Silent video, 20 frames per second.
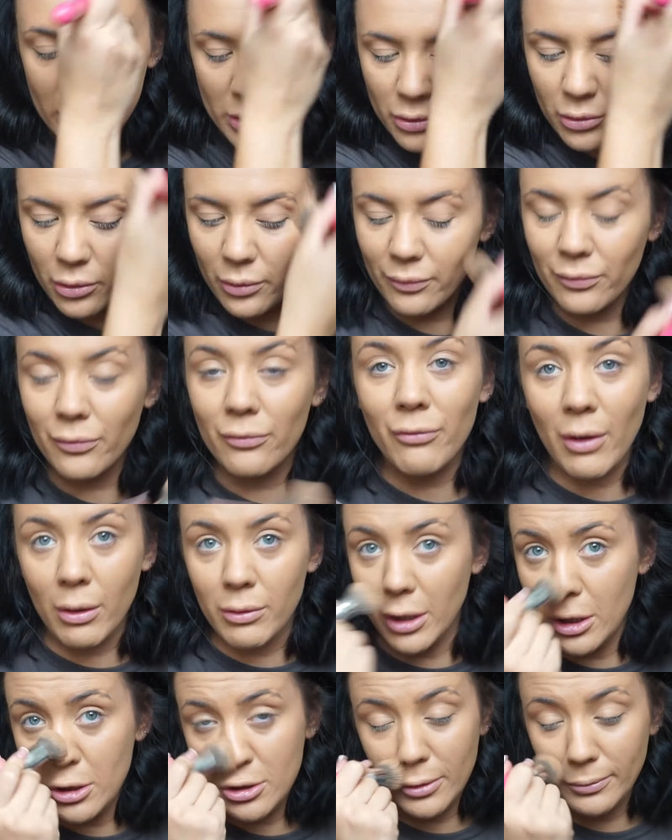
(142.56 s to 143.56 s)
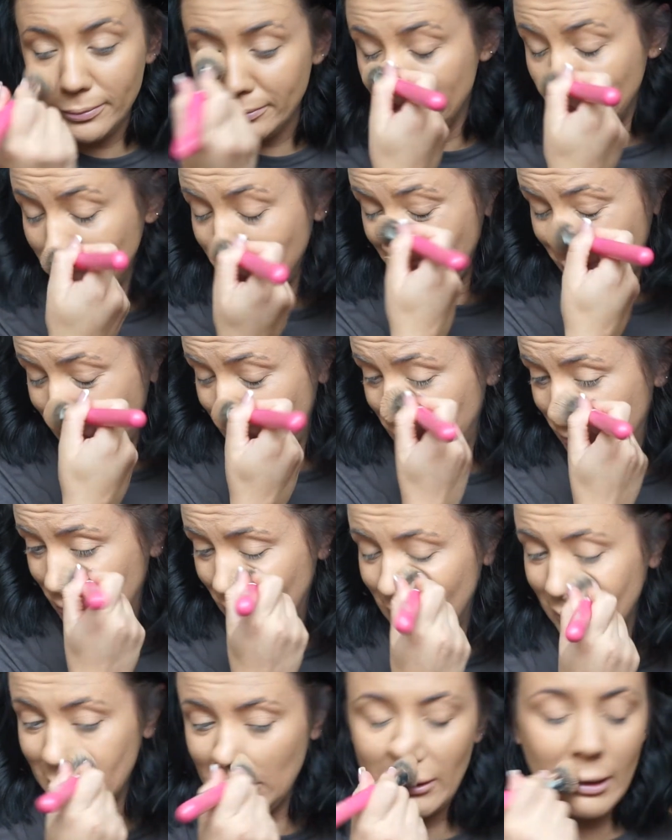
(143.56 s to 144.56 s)
So foundation
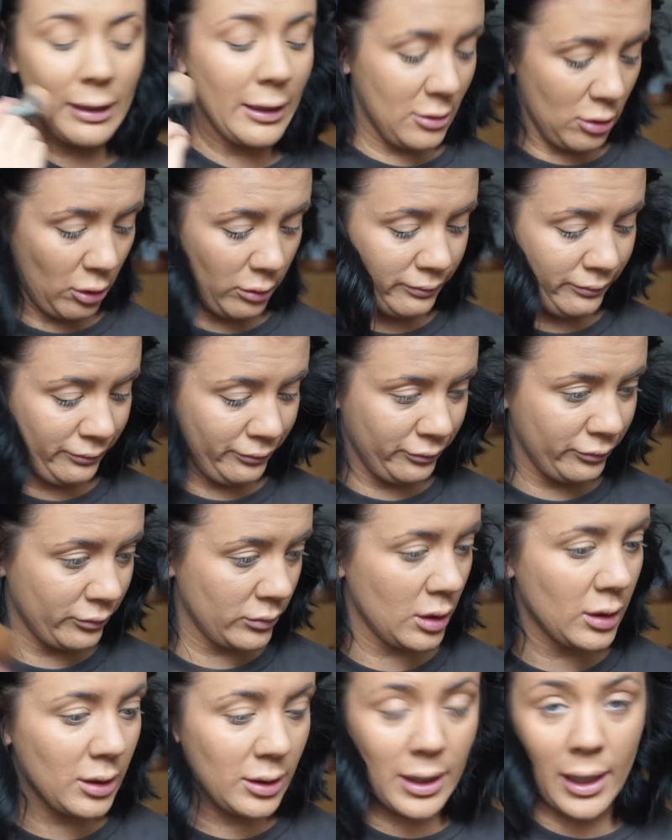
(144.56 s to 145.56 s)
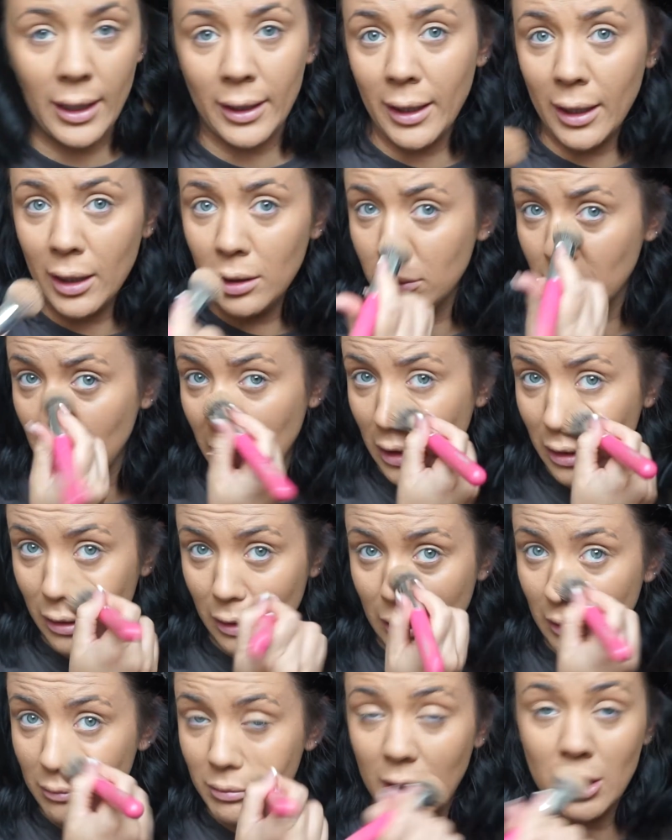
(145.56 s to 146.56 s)
is on. Yet again,
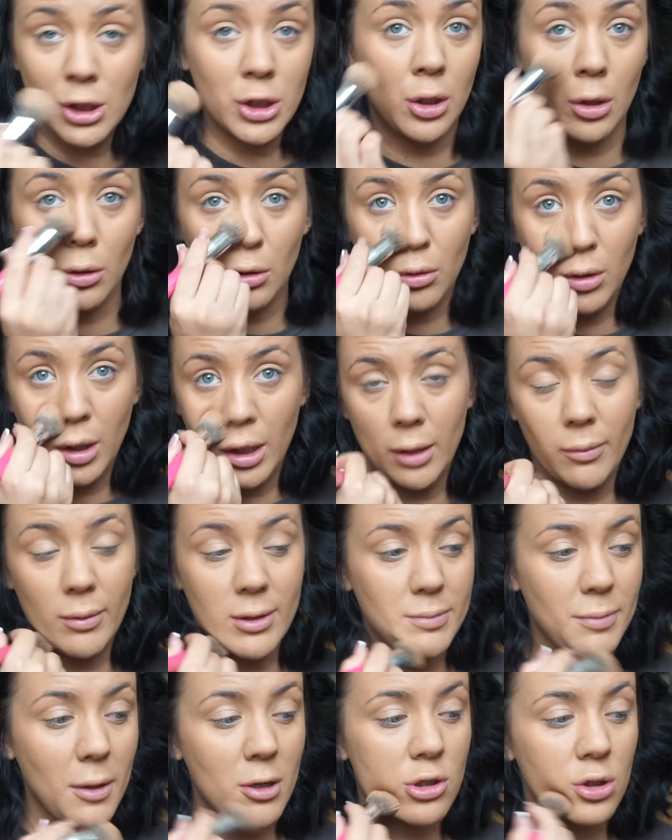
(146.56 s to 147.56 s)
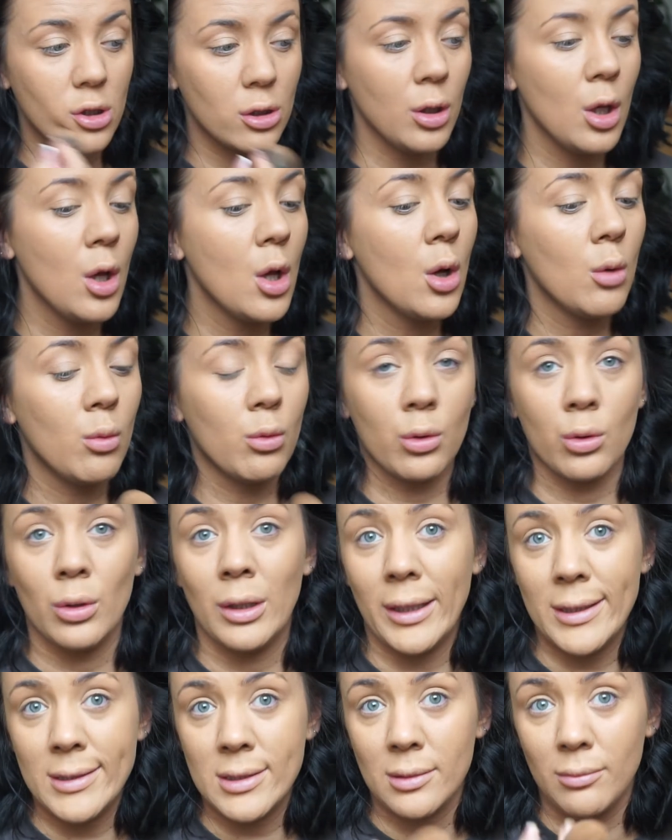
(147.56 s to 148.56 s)
I'm actually not going anywhere special. We're going
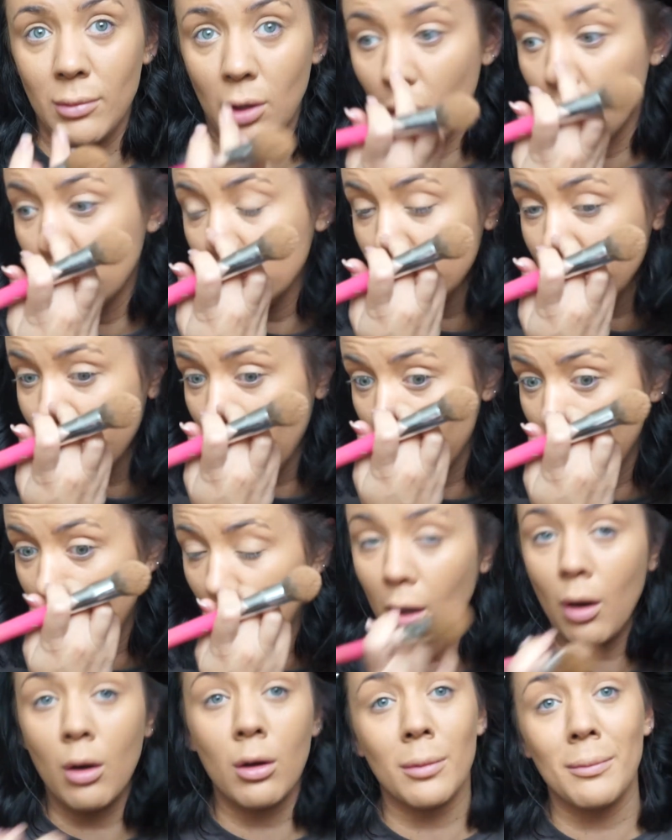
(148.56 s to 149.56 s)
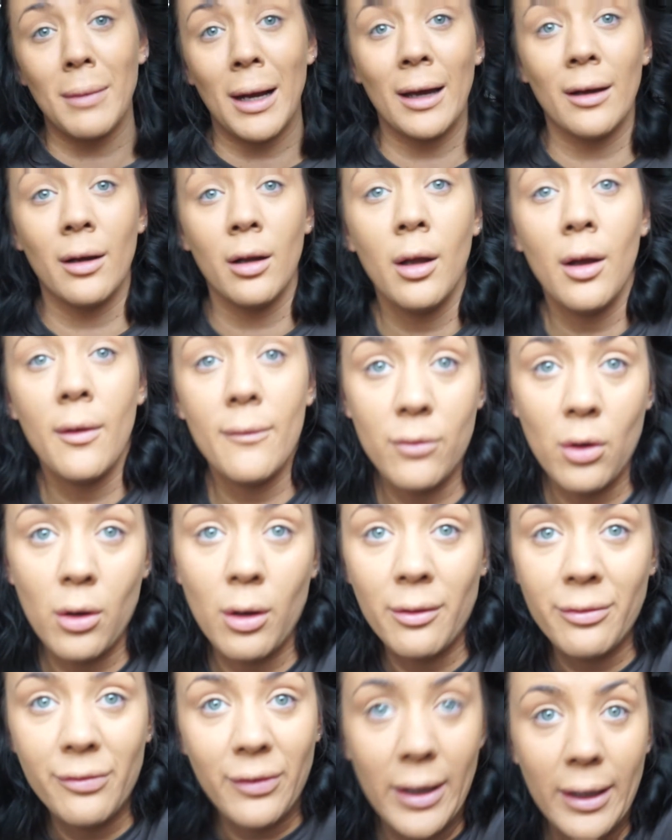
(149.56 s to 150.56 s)
to get some logs from the log man for our
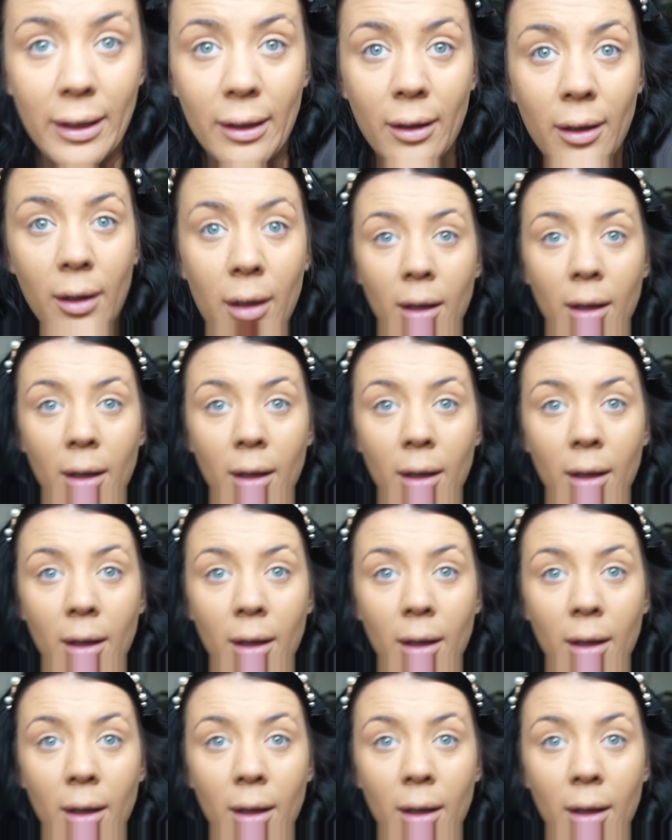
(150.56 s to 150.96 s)
fire.